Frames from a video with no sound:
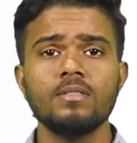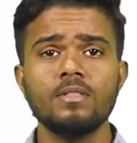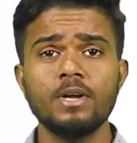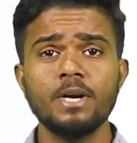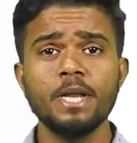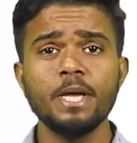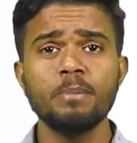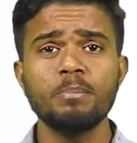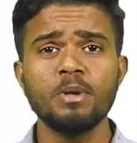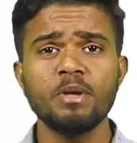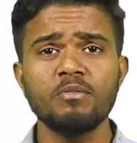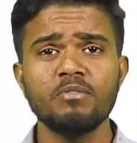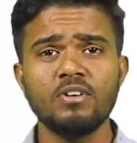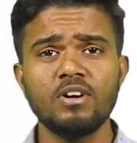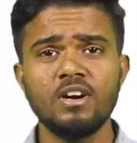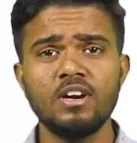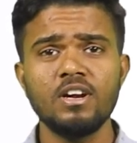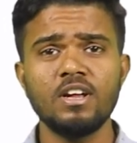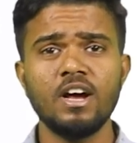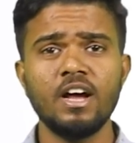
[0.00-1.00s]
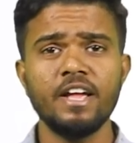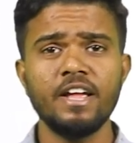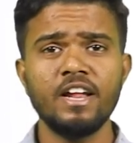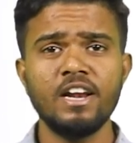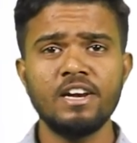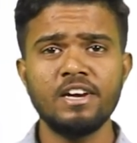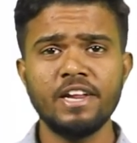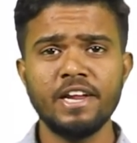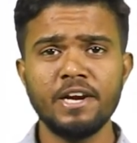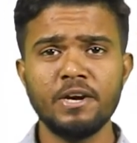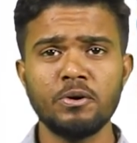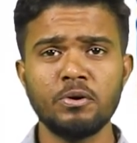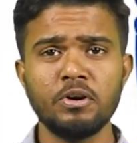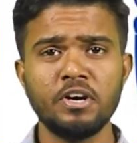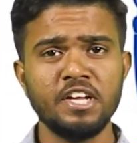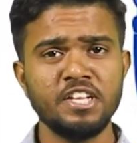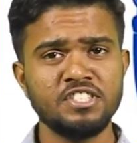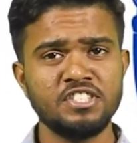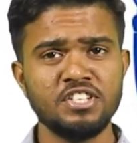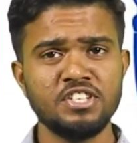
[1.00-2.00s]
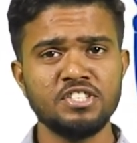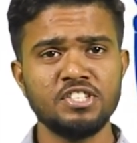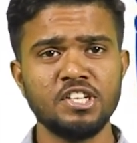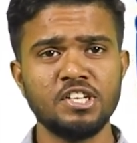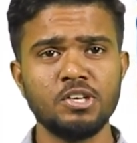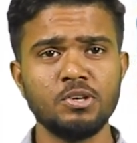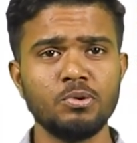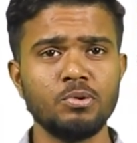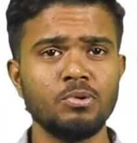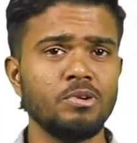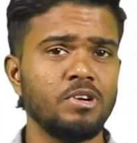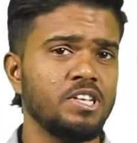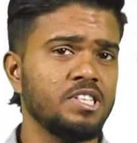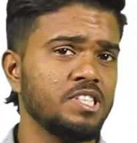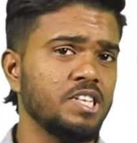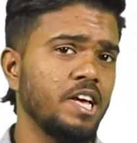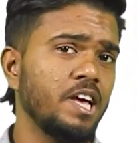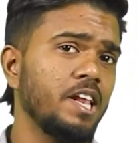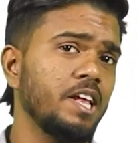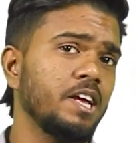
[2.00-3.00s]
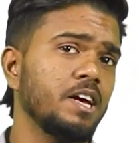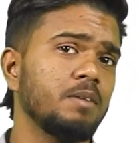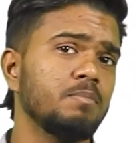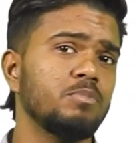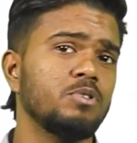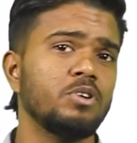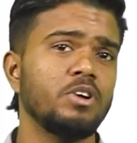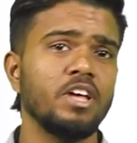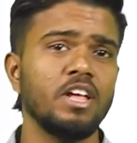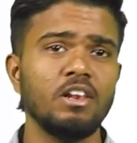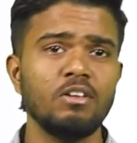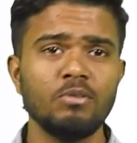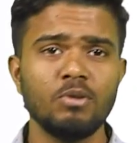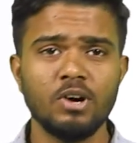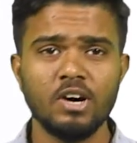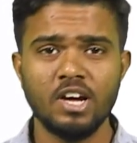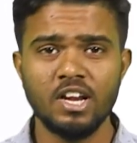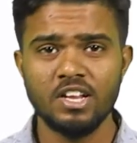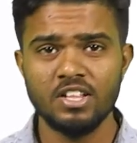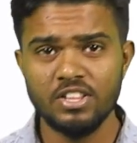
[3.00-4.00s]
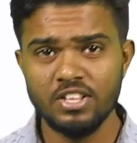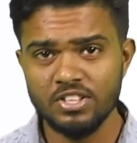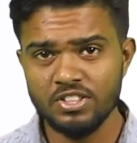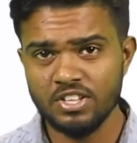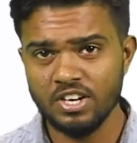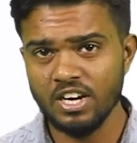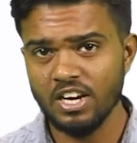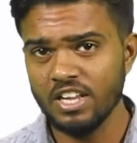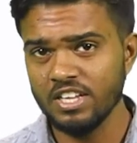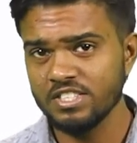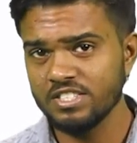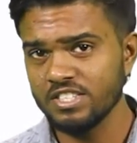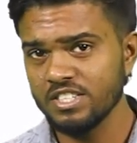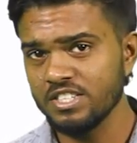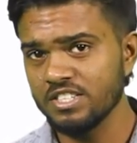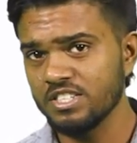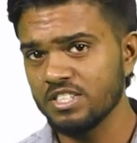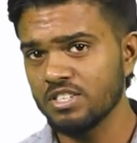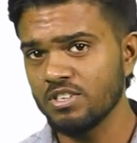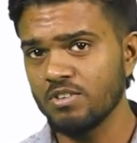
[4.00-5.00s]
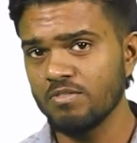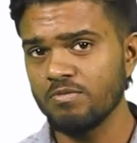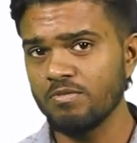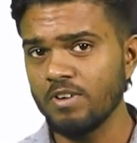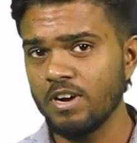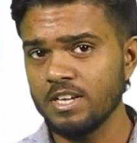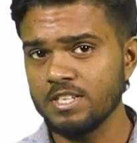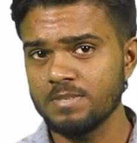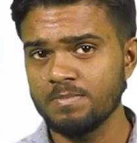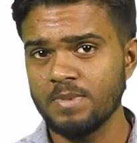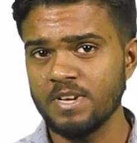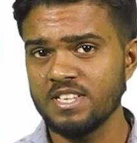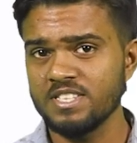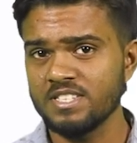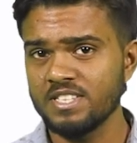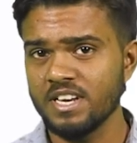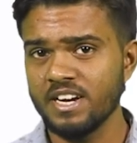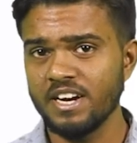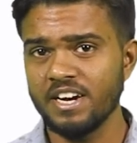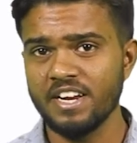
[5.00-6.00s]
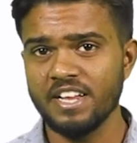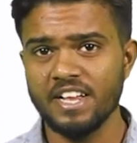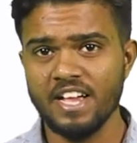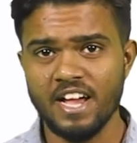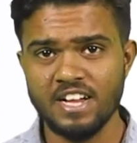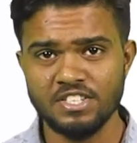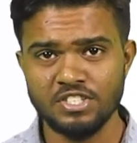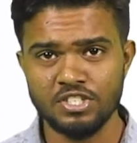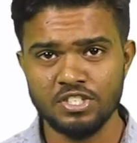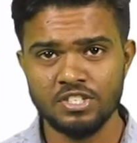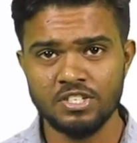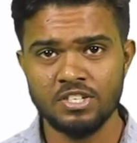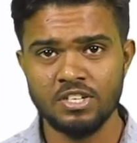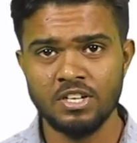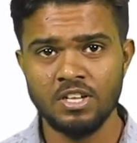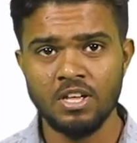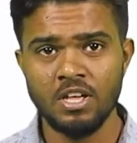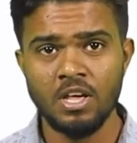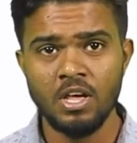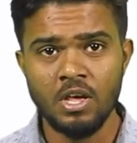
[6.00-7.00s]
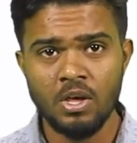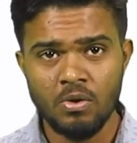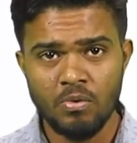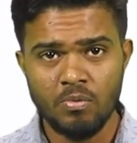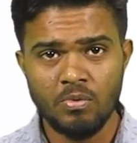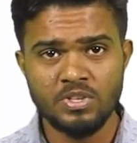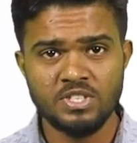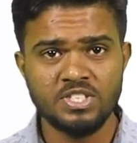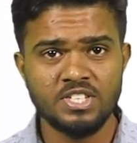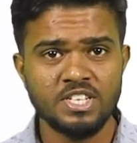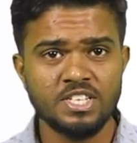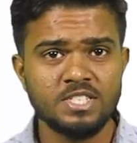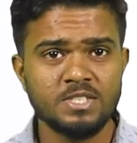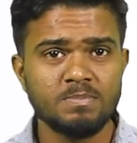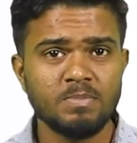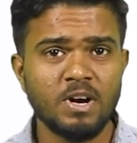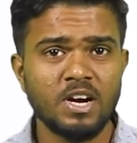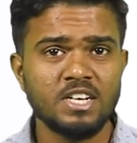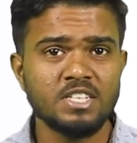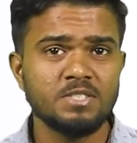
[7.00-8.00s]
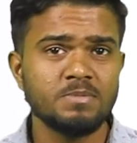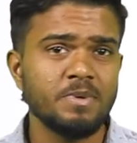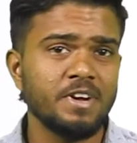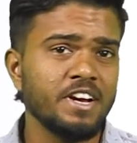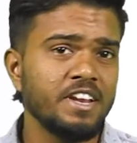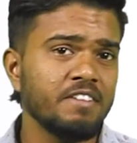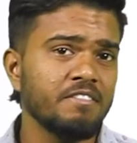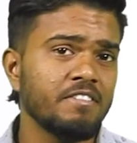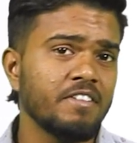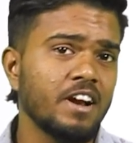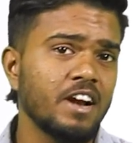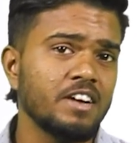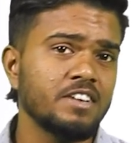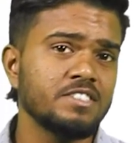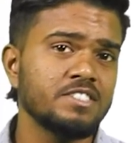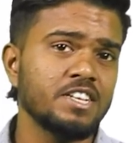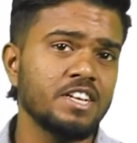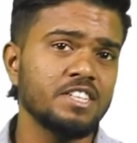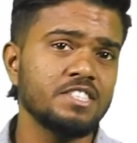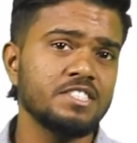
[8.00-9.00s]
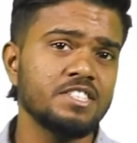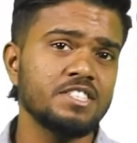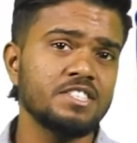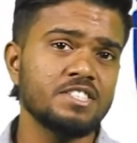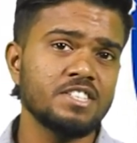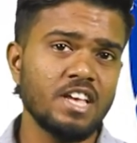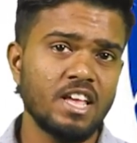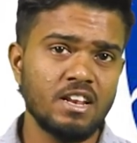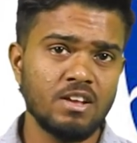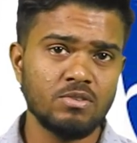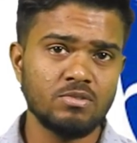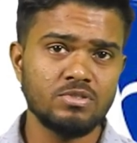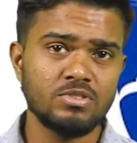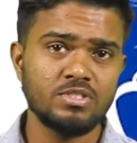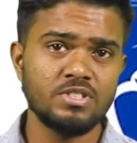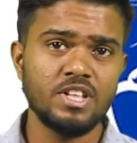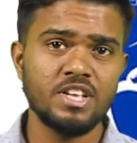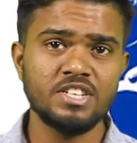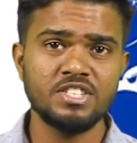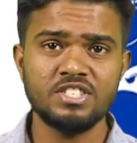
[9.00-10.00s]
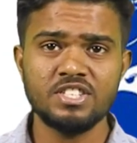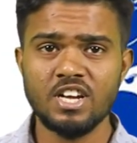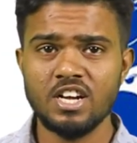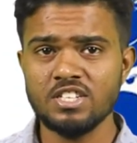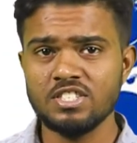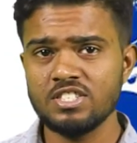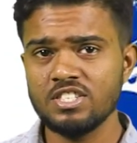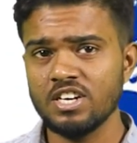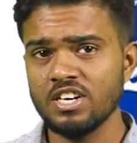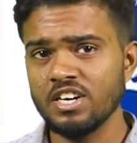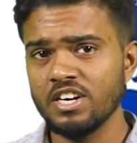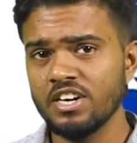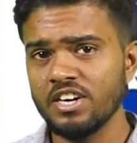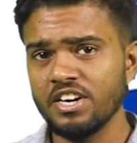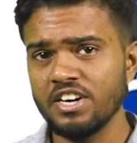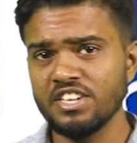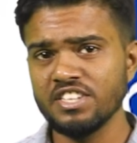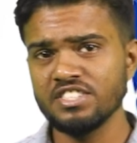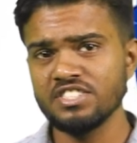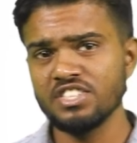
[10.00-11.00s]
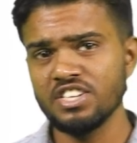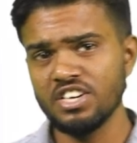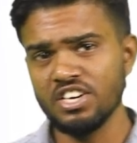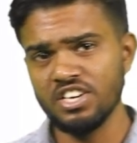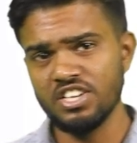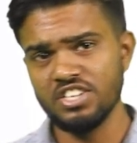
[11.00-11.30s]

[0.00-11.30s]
The DP World ILT20 Season 2 is gearing up to deliver another thrilling season of fast-paced cricketing action, with six participating franchises announced their star-studded retention